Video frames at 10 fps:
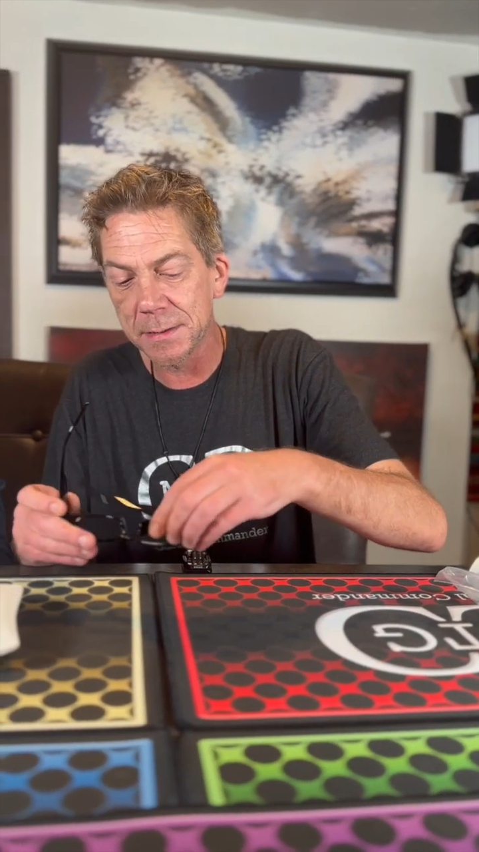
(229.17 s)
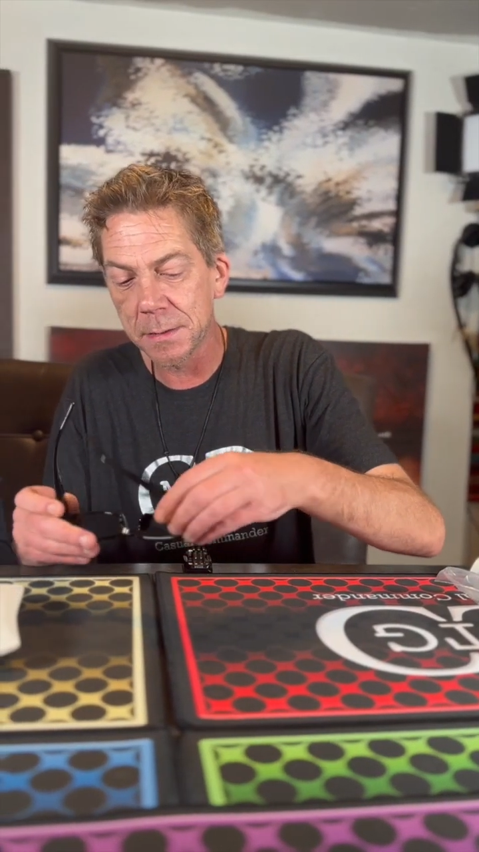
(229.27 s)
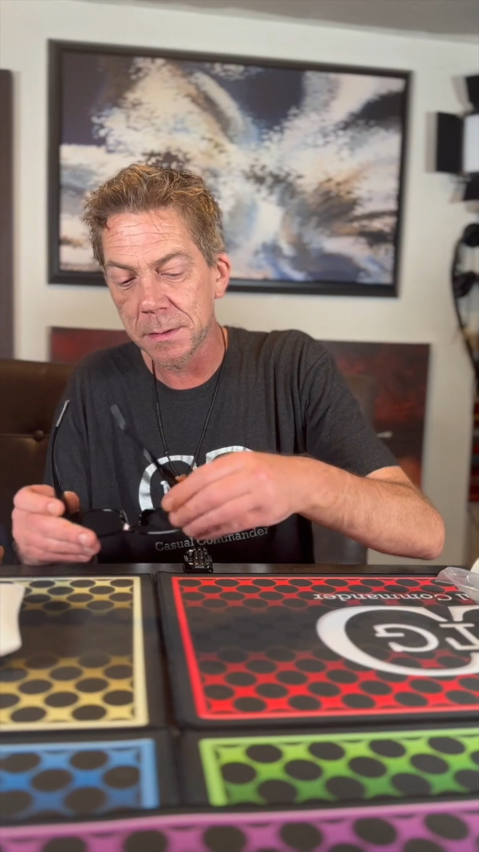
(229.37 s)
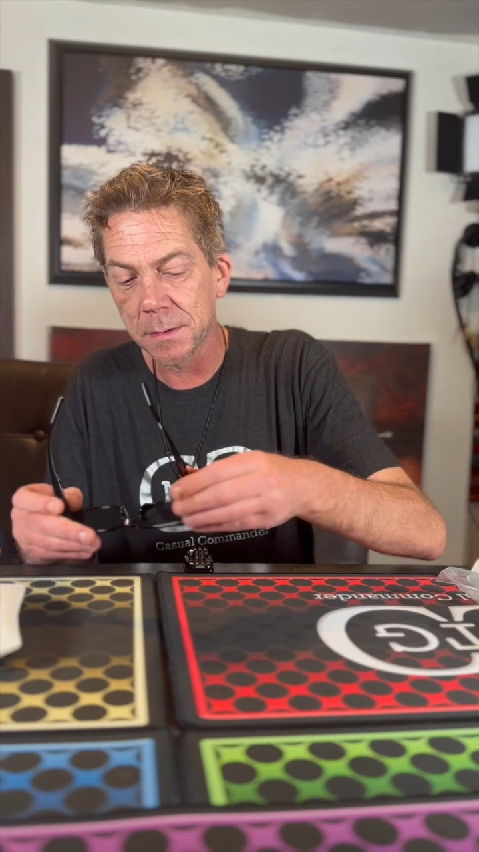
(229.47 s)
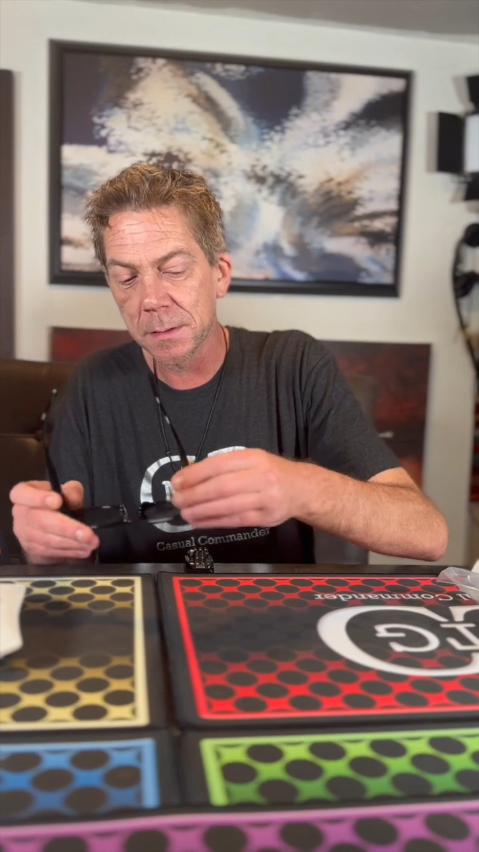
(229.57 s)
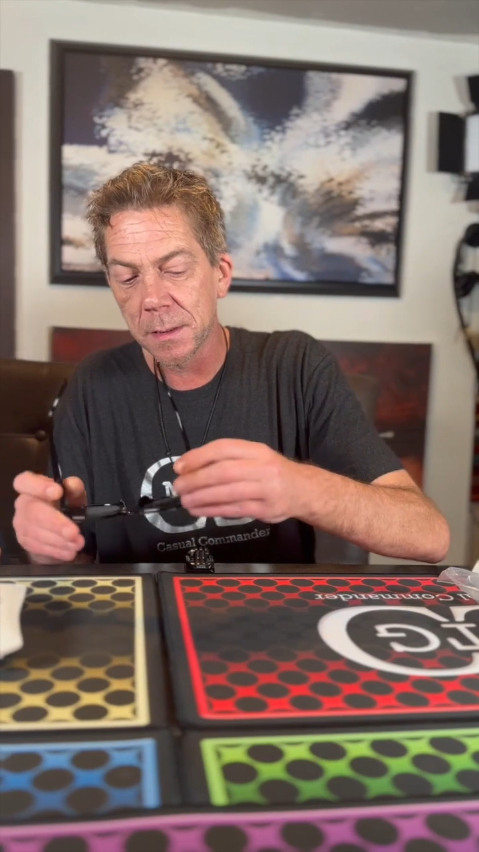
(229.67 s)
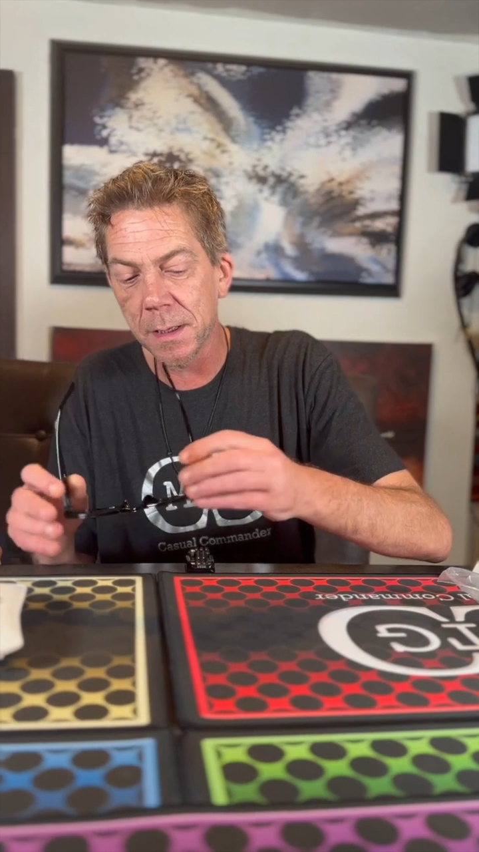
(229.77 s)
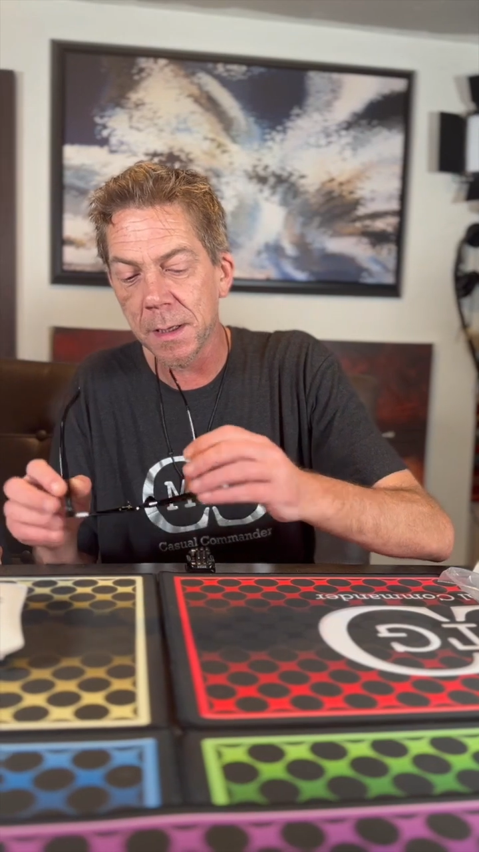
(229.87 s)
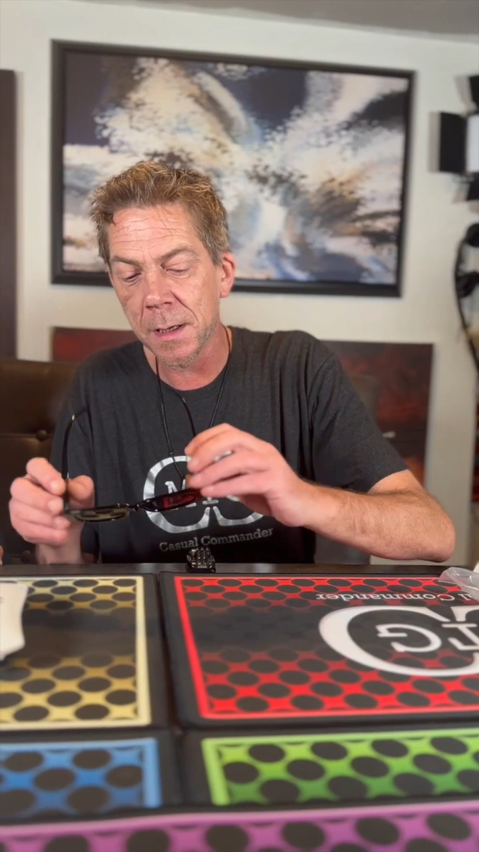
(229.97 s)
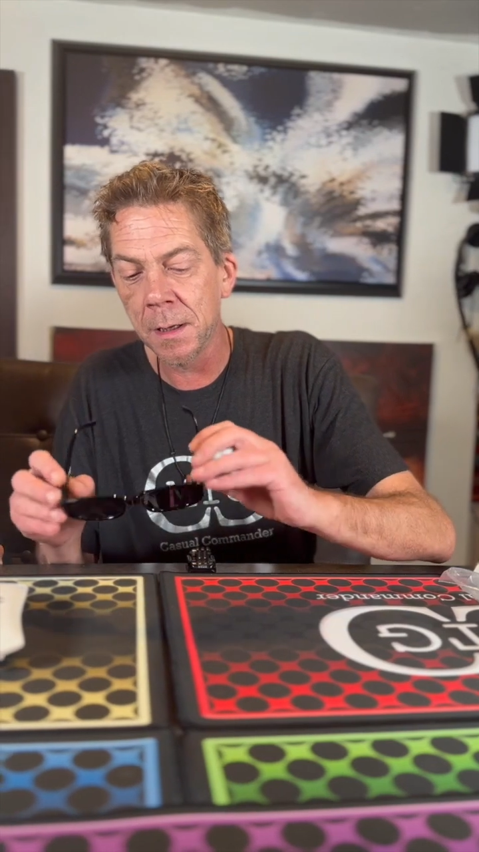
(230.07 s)
Ooh.
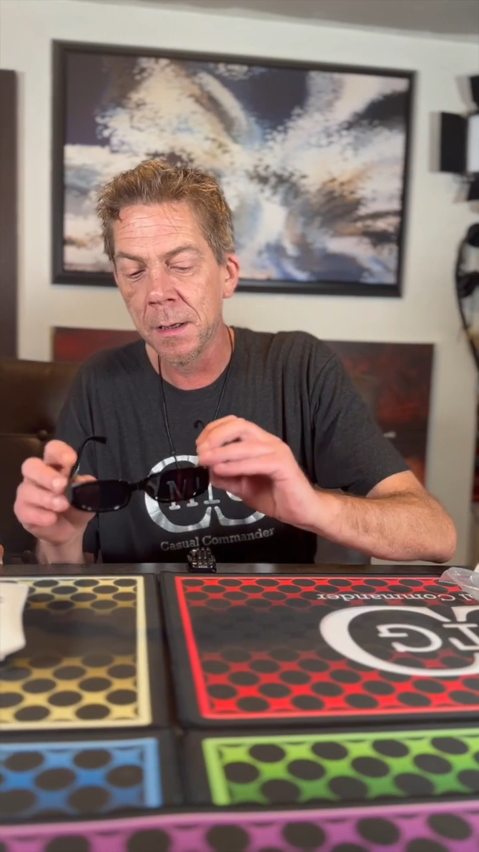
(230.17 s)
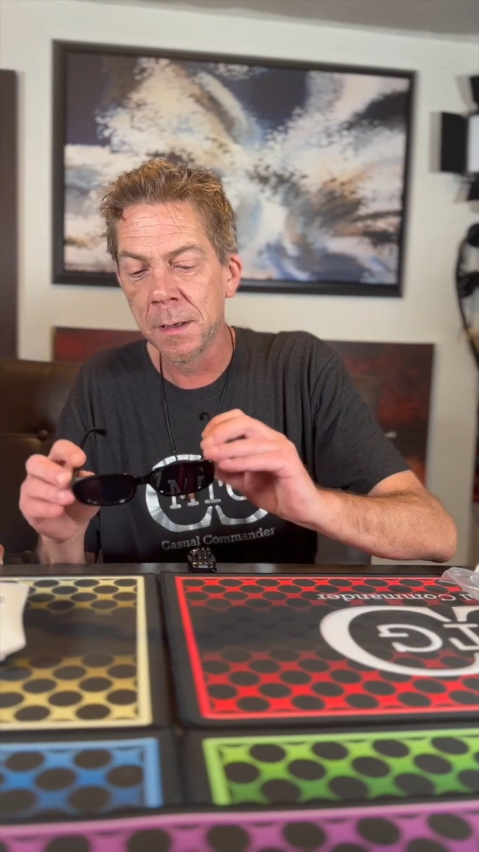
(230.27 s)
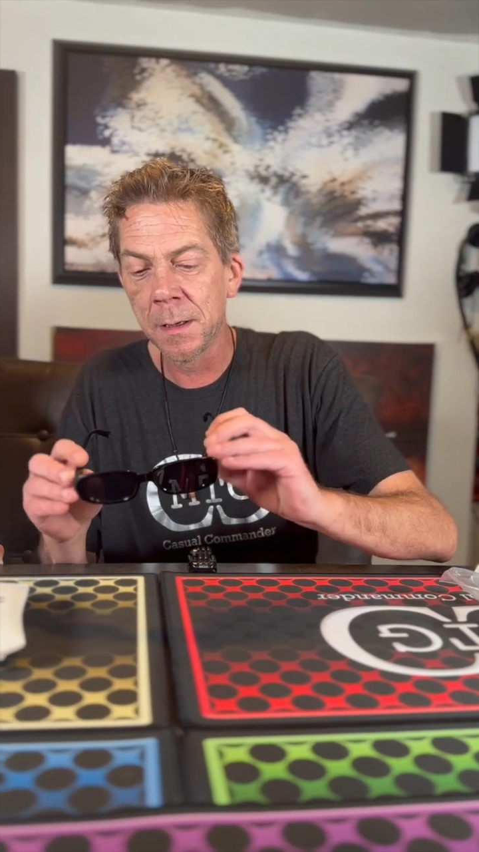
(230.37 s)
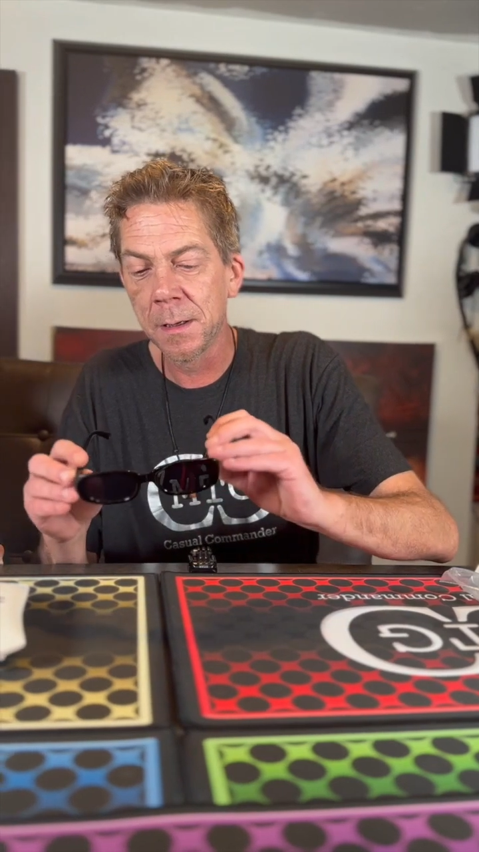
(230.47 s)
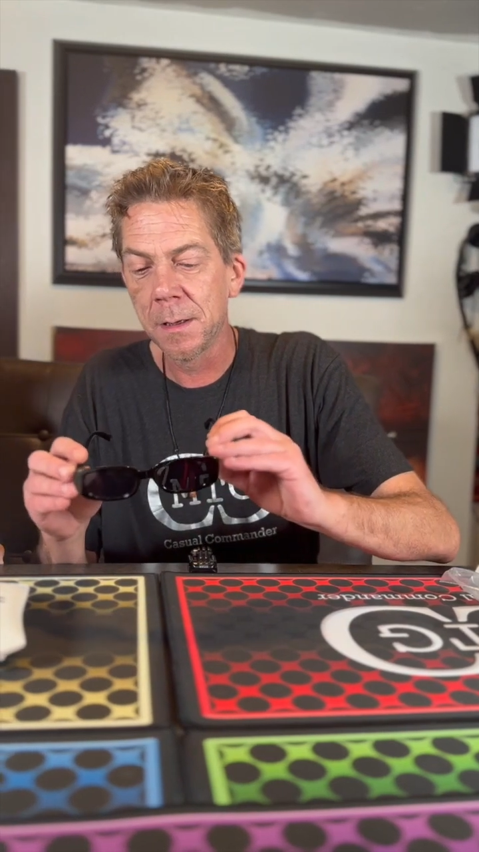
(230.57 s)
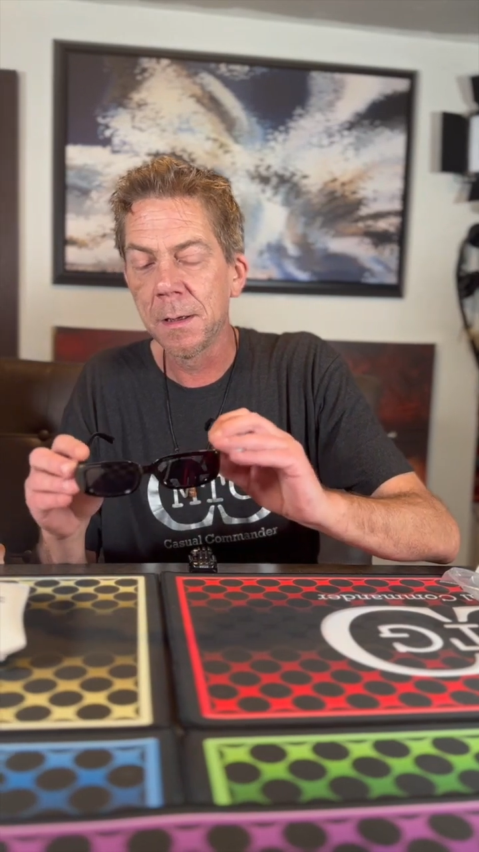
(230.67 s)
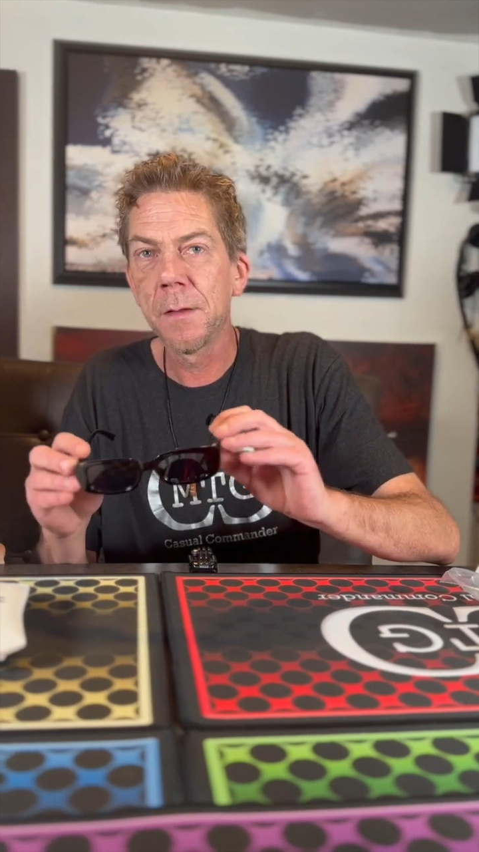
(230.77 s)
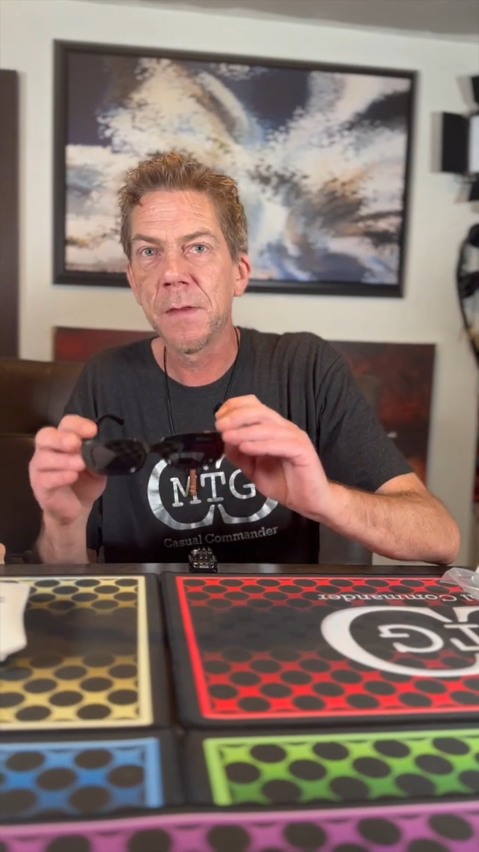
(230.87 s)
Okay. Oh.